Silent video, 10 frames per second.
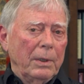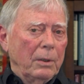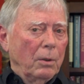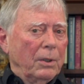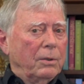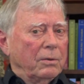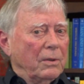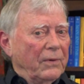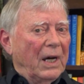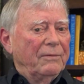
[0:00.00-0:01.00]
in order to
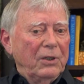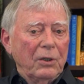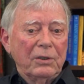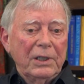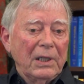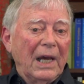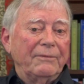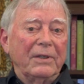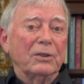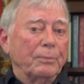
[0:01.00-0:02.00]
survive the early
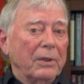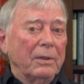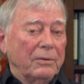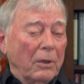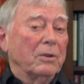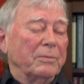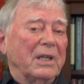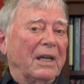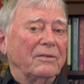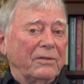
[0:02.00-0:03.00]
life
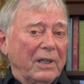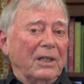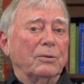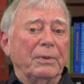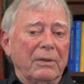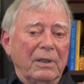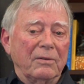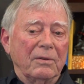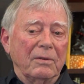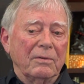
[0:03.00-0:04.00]
circumstances and
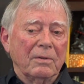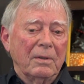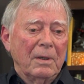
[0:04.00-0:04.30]
experiences,